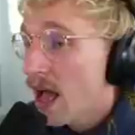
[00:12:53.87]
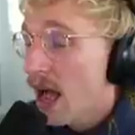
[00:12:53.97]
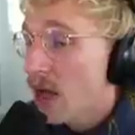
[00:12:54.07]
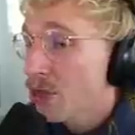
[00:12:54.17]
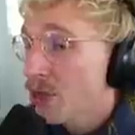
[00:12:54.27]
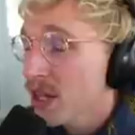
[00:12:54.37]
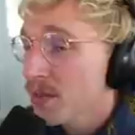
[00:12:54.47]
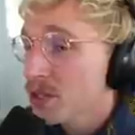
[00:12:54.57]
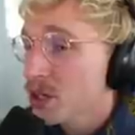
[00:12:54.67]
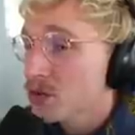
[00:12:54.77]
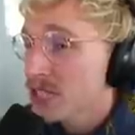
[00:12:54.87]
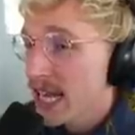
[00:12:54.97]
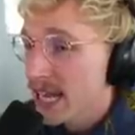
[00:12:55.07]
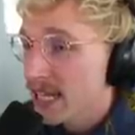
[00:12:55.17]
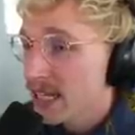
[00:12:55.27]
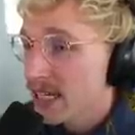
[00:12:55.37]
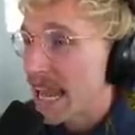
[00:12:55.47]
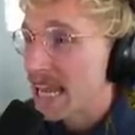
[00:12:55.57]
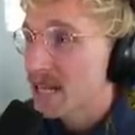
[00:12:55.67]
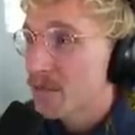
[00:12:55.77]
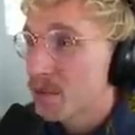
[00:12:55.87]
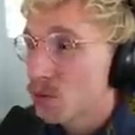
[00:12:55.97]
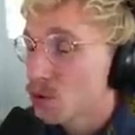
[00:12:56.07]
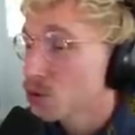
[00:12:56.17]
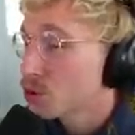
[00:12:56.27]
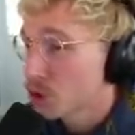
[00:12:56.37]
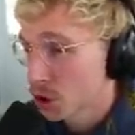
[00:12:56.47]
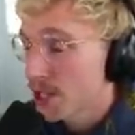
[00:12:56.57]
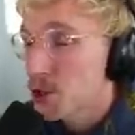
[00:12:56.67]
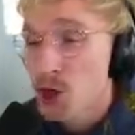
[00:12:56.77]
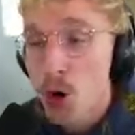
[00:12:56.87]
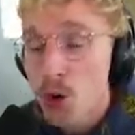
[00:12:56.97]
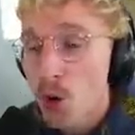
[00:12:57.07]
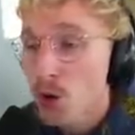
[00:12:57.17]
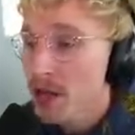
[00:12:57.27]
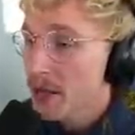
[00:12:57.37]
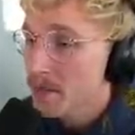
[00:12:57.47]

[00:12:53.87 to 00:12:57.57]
I think I'm going to go Tank and Bruiser. No goal line